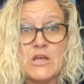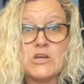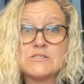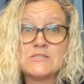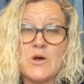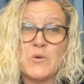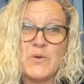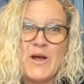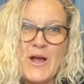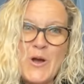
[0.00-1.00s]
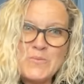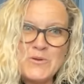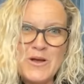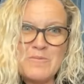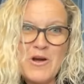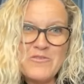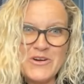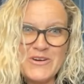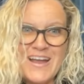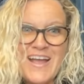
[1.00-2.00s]
So I hope you'll come
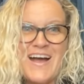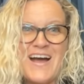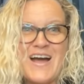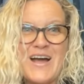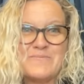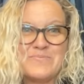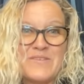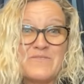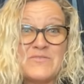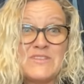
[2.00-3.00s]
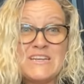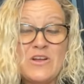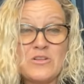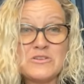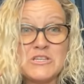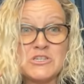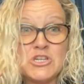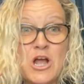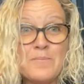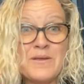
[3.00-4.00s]
over. Um, fifteen dollars to
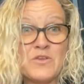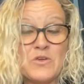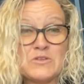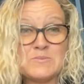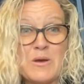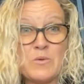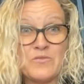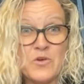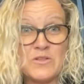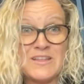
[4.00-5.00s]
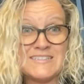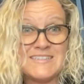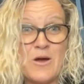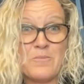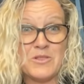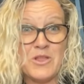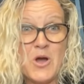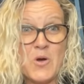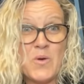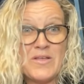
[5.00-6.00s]
shop if you use my referral link down
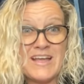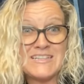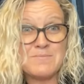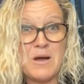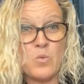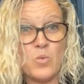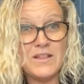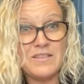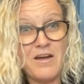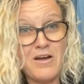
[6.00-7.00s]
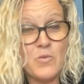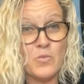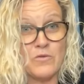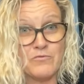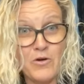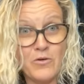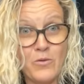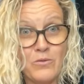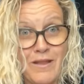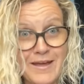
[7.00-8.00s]
below. That's my Whatnot
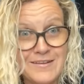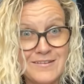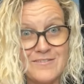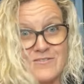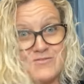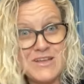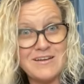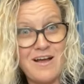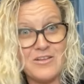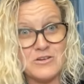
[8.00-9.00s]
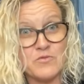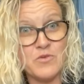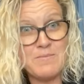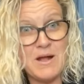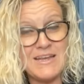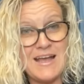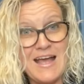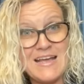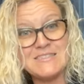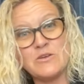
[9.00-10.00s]
referral link. fifteen dollars, free money,
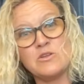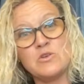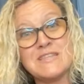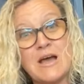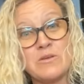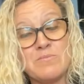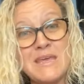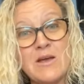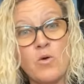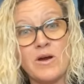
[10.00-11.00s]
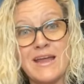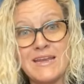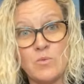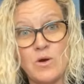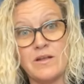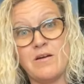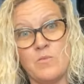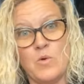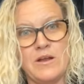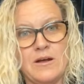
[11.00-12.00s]
guys. You can use that with me or anyone
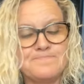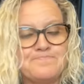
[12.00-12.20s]
on Whatnot.